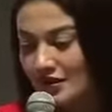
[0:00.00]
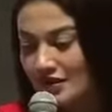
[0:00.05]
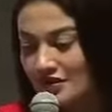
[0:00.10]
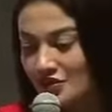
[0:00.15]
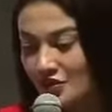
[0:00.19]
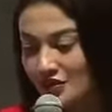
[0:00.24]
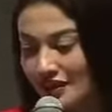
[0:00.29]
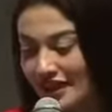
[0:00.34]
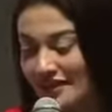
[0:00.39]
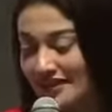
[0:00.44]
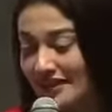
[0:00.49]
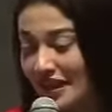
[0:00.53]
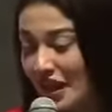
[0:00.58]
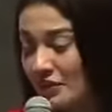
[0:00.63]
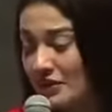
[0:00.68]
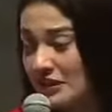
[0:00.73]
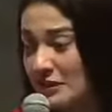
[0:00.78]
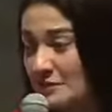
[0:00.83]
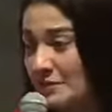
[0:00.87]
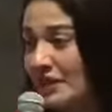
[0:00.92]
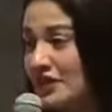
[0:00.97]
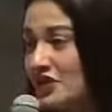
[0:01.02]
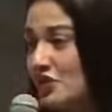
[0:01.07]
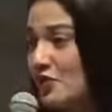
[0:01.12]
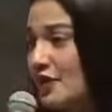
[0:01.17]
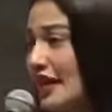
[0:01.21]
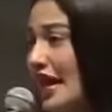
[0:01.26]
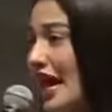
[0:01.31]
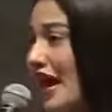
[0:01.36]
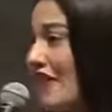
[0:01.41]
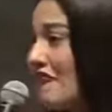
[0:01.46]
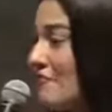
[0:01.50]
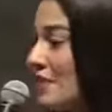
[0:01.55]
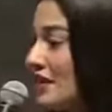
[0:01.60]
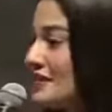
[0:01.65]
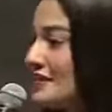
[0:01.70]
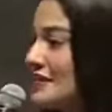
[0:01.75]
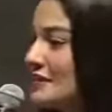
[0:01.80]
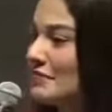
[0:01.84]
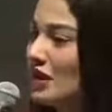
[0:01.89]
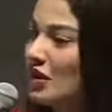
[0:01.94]
So that's how I spent 2.5
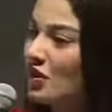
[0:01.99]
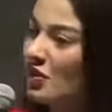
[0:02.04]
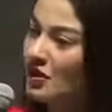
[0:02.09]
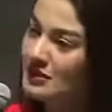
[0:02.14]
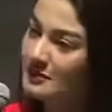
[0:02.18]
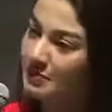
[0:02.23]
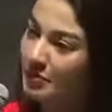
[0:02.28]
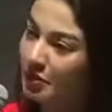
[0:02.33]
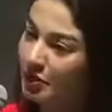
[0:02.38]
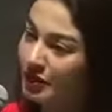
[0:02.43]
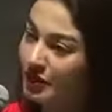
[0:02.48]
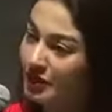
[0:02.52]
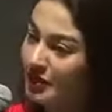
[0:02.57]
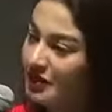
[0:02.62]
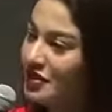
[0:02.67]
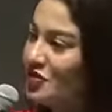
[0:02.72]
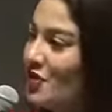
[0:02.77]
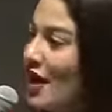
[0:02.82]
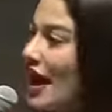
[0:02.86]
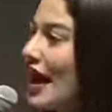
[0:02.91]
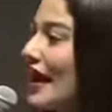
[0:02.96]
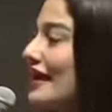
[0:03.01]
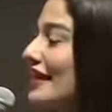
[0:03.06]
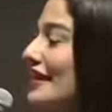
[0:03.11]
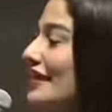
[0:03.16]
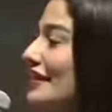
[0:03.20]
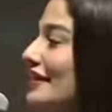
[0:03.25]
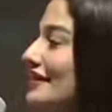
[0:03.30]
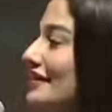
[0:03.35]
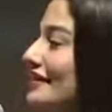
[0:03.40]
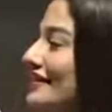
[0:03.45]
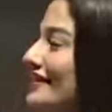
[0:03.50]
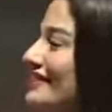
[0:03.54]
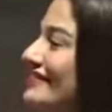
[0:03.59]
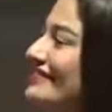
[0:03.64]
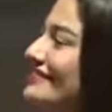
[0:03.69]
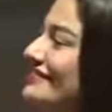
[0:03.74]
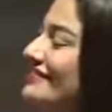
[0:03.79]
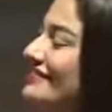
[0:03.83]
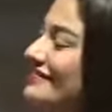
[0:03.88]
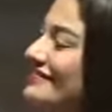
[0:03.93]
months in my hospital, crying,
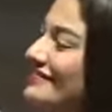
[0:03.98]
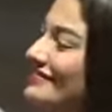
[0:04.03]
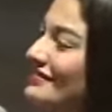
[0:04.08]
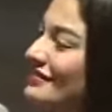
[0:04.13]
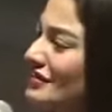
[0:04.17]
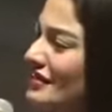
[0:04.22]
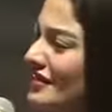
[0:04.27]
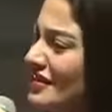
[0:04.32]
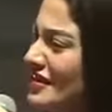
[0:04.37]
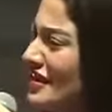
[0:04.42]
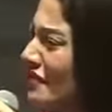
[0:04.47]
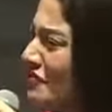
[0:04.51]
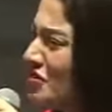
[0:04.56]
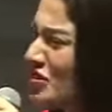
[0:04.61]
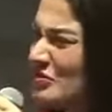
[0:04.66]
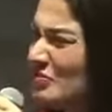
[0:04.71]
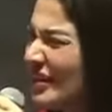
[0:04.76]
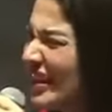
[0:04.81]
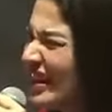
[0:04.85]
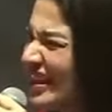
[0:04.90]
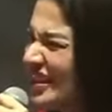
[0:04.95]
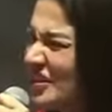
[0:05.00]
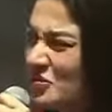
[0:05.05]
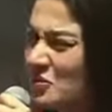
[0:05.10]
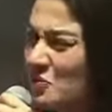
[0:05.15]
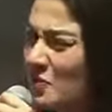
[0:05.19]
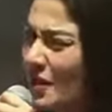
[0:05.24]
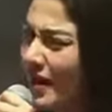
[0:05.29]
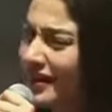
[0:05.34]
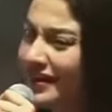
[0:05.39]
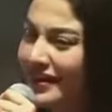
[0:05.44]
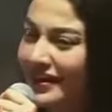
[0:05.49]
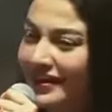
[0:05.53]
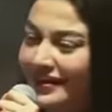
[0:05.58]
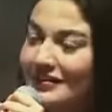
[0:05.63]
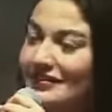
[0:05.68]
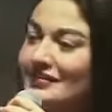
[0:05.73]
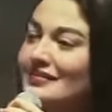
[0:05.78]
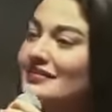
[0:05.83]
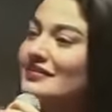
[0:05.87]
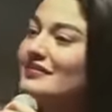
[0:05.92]
never complaining or
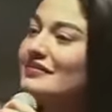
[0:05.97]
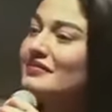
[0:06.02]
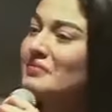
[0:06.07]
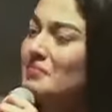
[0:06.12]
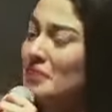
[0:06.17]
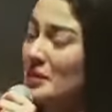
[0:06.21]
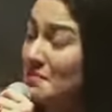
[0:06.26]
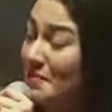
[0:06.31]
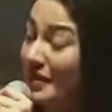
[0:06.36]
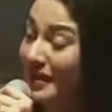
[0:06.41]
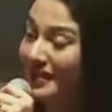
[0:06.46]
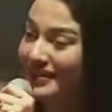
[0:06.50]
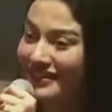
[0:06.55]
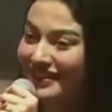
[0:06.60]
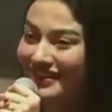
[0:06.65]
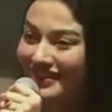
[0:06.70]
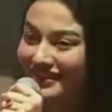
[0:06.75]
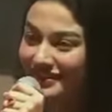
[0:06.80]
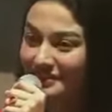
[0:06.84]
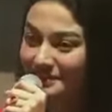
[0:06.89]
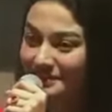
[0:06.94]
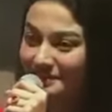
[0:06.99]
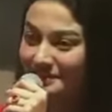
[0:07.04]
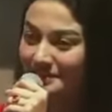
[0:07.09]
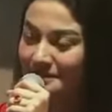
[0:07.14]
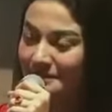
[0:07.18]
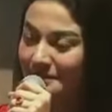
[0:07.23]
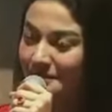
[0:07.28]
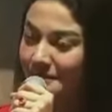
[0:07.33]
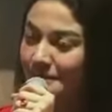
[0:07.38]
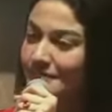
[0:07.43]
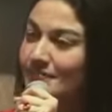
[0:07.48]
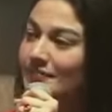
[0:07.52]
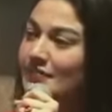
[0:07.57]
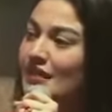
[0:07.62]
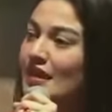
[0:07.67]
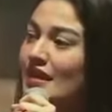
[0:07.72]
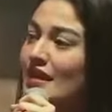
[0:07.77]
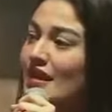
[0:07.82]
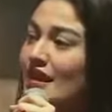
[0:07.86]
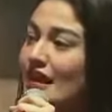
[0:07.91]
whining, but painting.
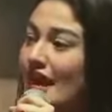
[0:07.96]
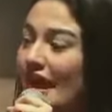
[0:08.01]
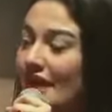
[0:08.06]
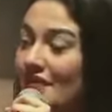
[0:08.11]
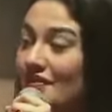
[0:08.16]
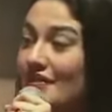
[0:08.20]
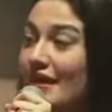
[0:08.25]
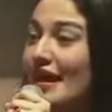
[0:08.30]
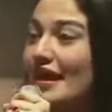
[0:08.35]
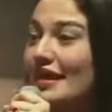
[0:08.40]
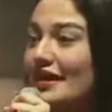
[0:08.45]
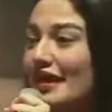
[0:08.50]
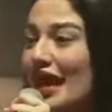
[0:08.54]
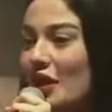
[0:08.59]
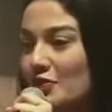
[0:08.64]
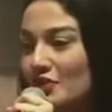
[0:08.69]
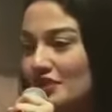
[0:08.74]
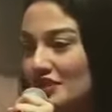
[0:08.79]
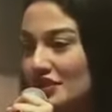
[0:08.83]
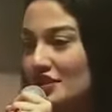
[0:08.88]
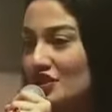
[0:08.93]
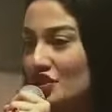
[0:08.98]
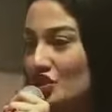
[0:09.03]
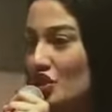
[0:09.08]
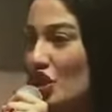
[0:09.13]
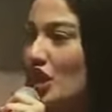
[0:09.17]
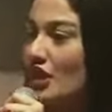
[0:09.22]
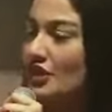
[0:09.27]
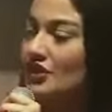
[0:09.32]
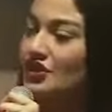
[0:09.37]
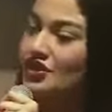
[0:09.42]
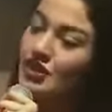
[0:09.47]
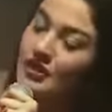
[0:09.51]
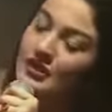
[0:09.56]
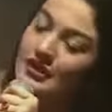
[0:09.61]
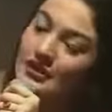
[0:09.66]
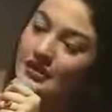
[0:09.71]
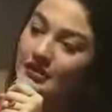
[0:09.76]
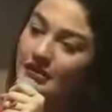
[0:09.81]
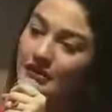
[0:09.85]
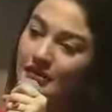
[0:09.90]
And then I was discharged,
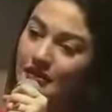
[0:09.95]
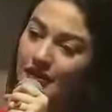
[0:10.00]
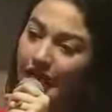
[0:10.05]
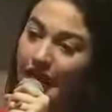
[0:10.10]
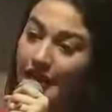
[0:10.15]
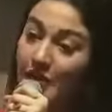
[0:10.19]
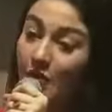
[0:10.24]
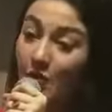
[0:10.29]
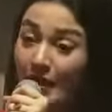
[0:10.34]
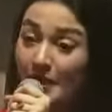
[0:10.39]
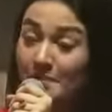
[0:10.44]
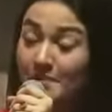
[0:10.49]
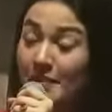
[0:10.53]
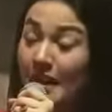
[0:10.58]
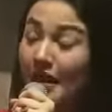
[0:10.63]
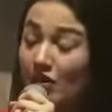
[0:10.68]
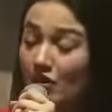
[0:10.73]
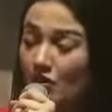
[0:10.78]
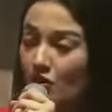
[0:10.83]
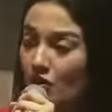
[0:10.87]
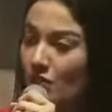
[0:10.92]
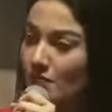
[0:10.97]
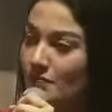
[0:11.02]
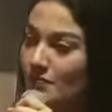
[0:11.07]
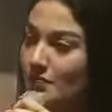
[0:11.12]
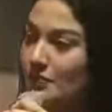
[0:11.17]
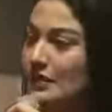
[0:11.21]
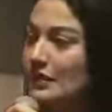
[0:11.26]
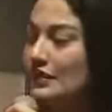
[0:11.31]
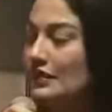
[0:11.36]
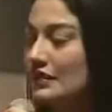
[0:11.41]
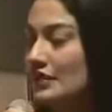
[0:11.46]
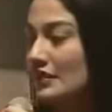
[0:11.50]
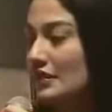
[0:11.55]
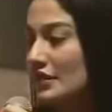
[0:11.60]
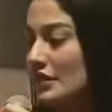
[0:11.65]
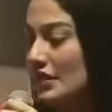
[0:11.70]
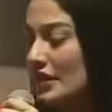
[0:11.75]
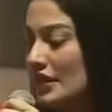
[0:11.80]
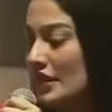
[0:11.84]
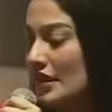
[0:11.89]
and I went back home.
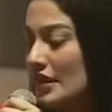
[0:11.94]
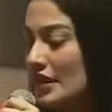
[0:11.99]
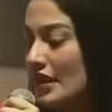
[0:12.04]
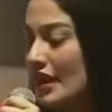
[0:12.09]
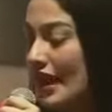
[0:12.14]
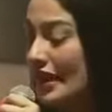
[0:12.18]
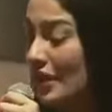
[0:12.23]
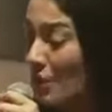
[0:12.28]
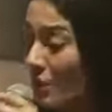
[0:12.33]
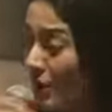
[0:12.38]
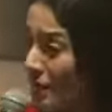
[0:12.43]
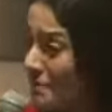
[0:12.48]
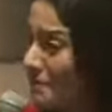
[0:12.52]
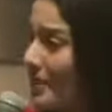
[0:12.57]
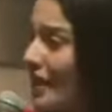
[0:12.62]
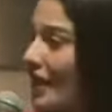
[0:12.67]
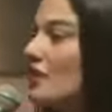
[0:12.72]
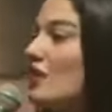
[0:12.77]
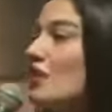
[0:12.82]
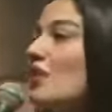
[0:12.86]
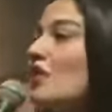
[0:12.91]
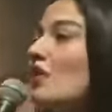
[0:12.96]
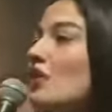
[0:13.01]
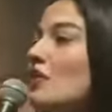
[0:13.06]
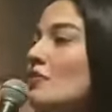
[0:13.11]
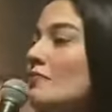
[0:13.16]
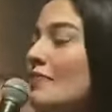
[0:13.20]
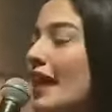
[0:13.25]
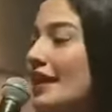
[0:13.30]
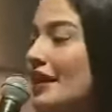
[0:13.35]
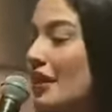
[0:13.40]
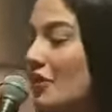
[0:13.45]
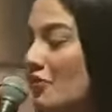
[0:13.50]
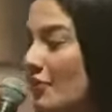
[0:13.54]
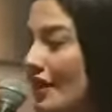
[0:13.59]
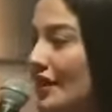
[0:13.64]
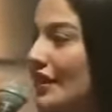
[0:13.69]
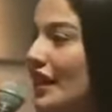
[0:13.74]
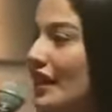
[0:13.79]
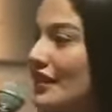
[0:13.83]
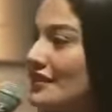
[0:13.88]
And I went back home, and I
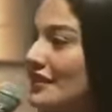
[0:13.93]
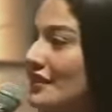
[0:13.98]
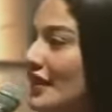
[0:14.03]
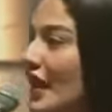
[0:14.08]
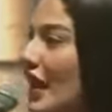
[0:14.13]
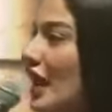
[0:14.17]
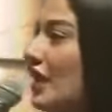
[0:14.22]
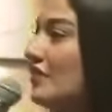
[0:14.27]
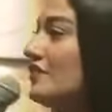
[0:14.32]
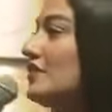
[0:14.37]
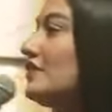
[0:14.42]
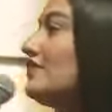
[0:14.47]
realized that I have